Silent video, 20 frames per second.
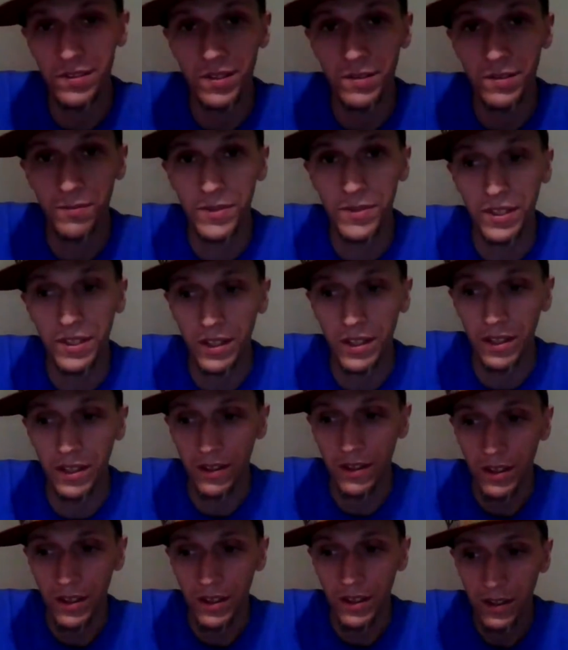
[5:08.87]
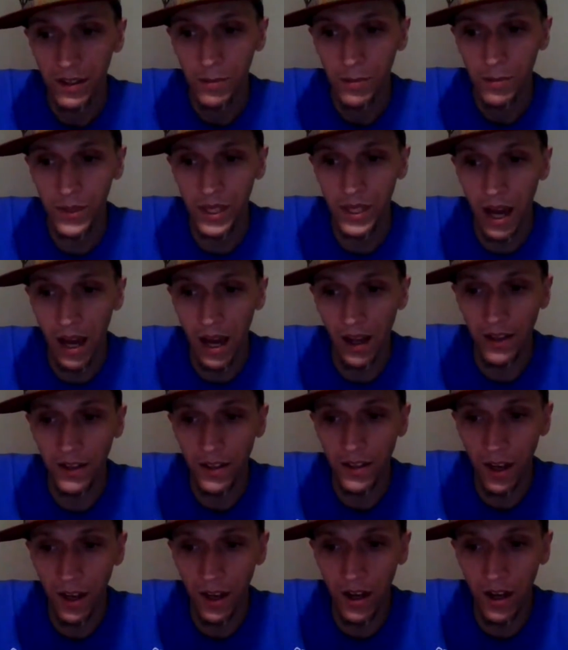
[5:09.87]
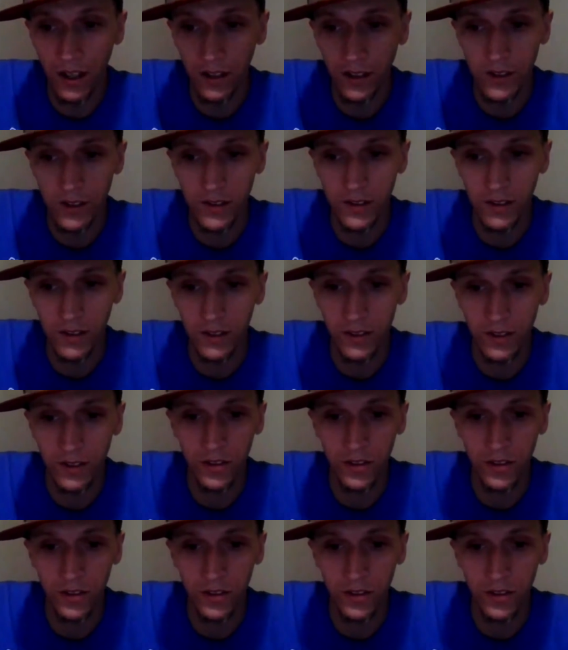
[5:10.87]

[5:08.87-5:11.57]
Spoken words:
It's something beyond us.